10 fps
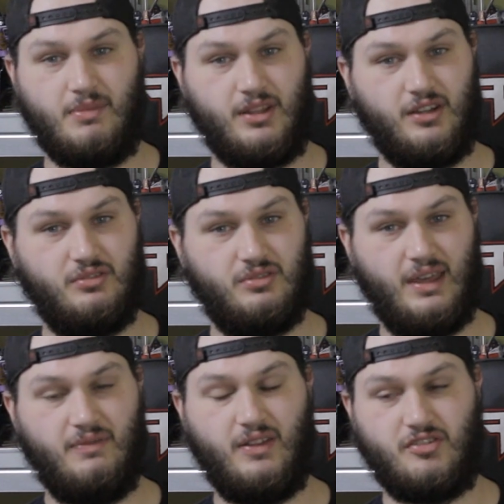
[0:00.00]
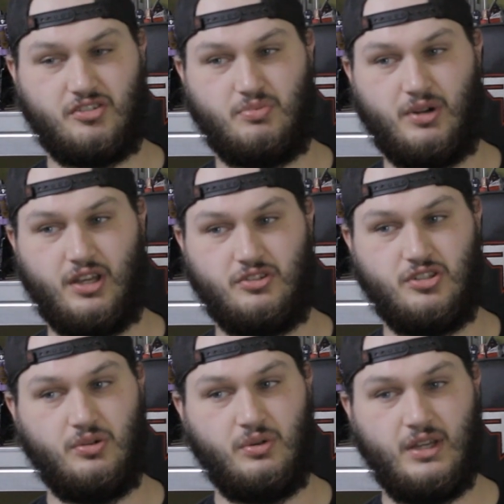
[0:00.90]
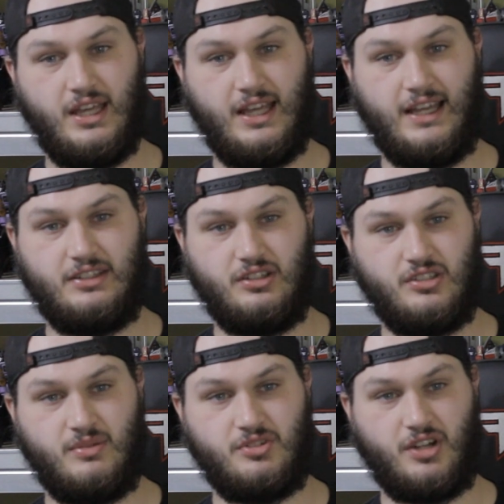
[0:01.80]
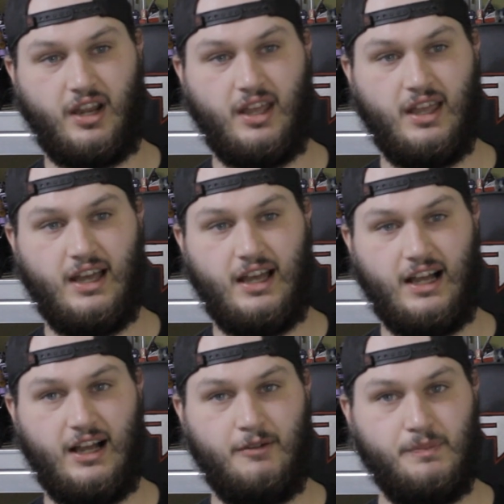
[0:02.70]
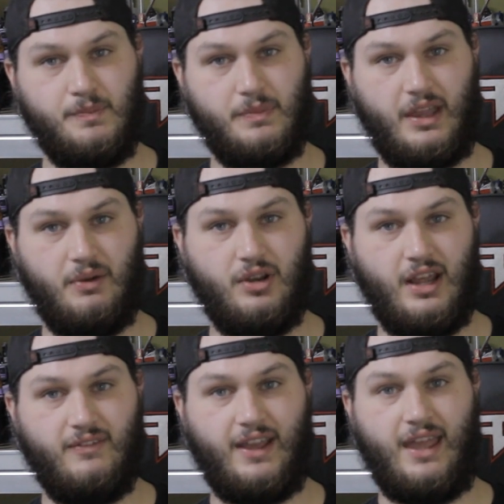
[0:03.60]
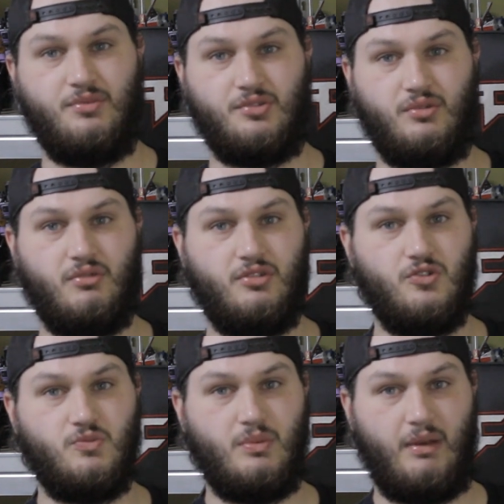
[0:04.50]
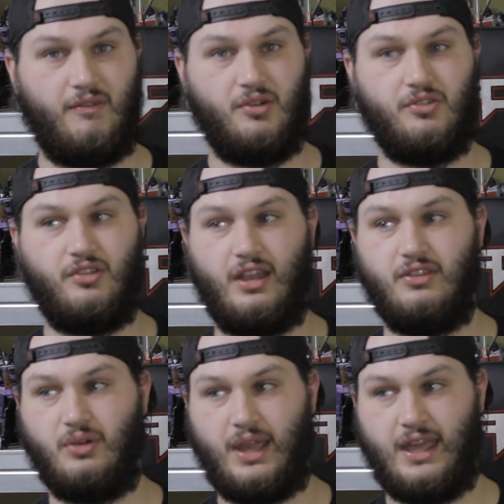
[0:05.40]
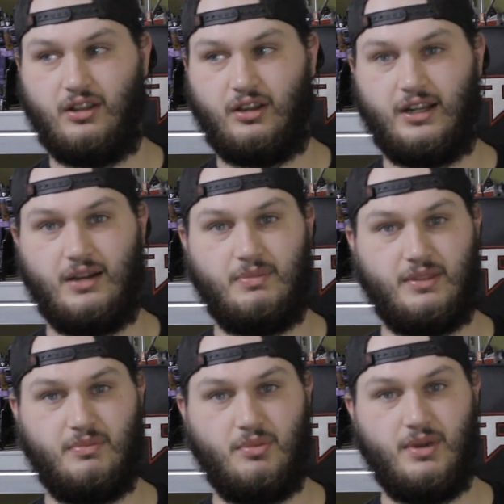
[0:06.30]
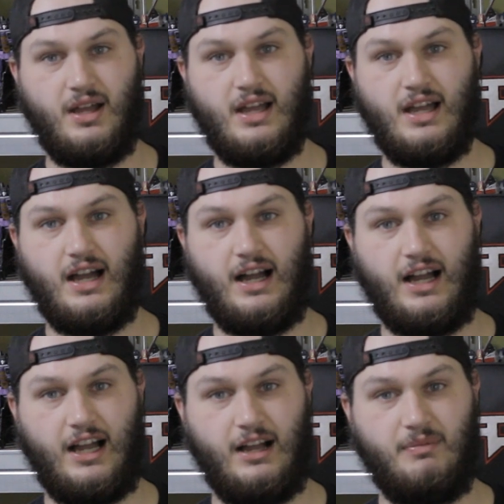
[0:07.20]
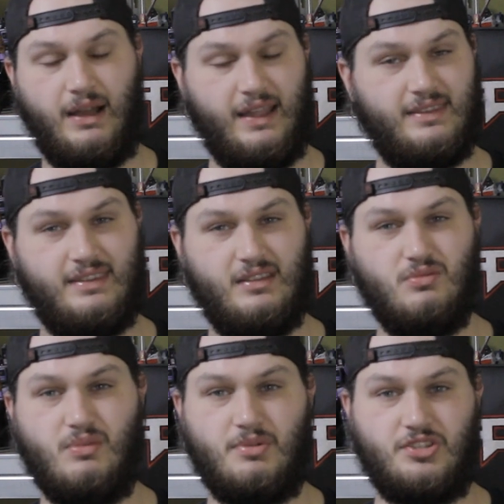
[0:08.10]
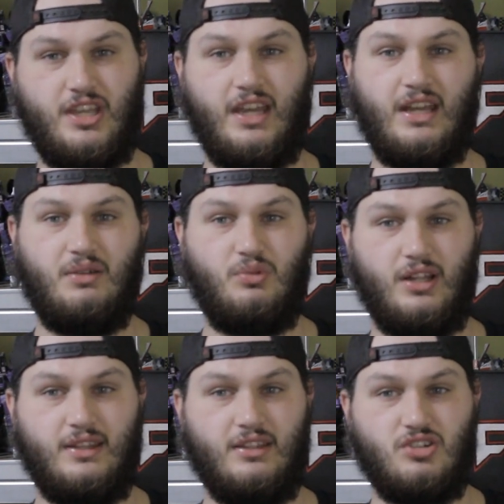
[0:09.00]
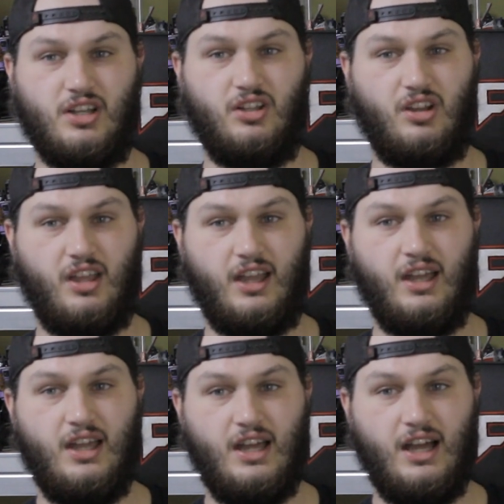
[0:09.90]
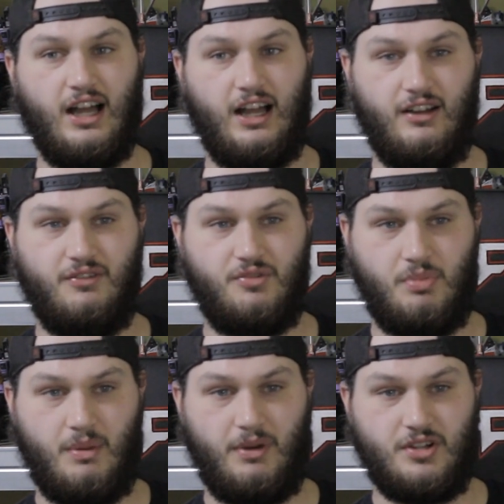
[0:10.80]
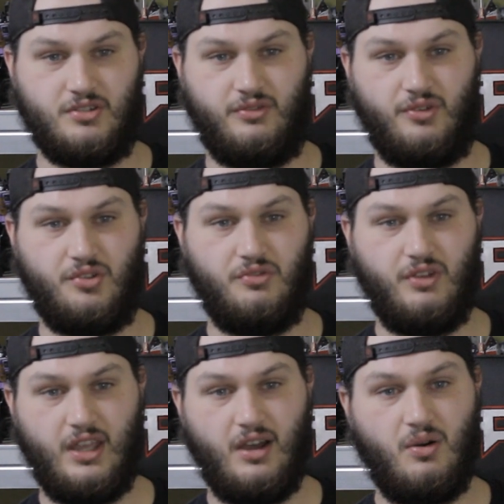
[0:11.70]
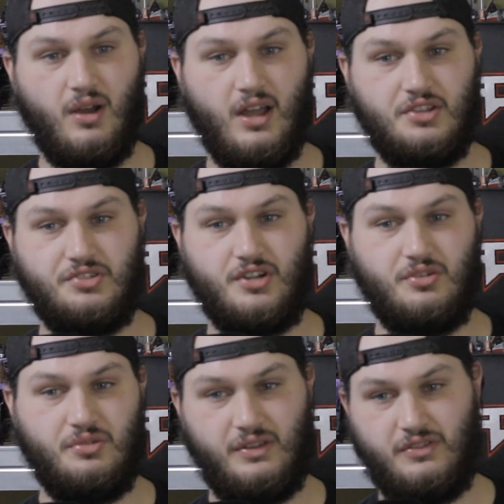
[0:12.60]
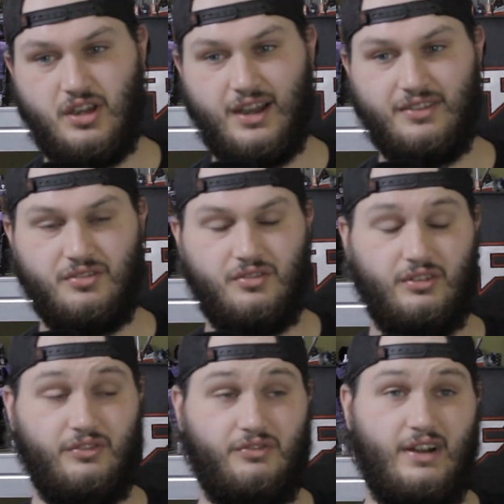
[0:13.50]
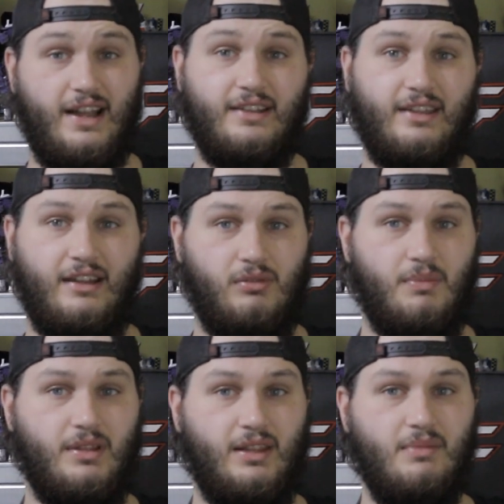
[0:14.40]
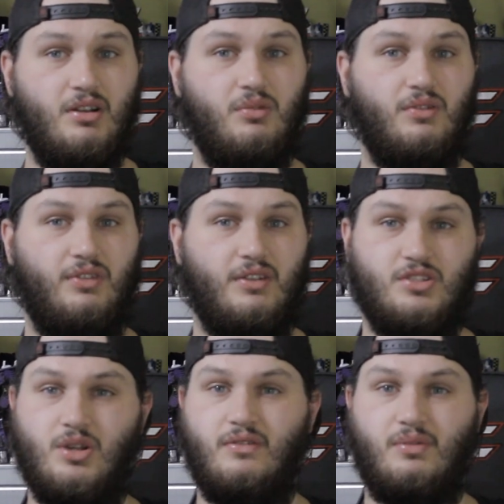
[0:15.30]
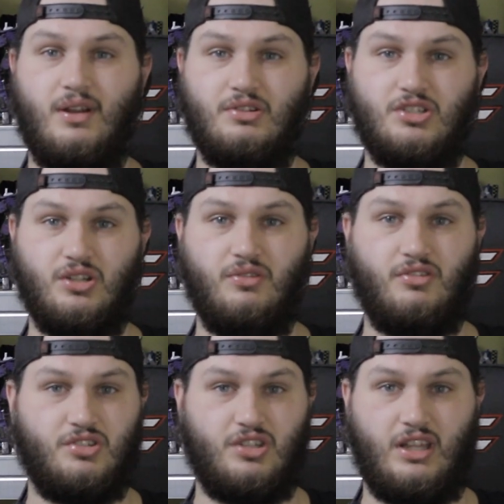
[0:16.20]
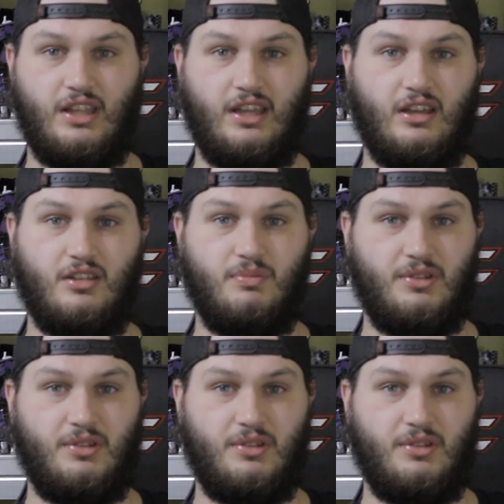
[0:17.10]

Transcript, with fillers: China Limeade. They're that flavor is actually pretty good too. That's a good summer drink. Um, I would have like Amazon reviews, but my phone's dead, so I can't look it up at the moment. Uh, but I don't remember seeing any when I did try looking uh, for preparation for this video. So if you guys find like a Rip It, let me know what flavors you have around you. If there's any like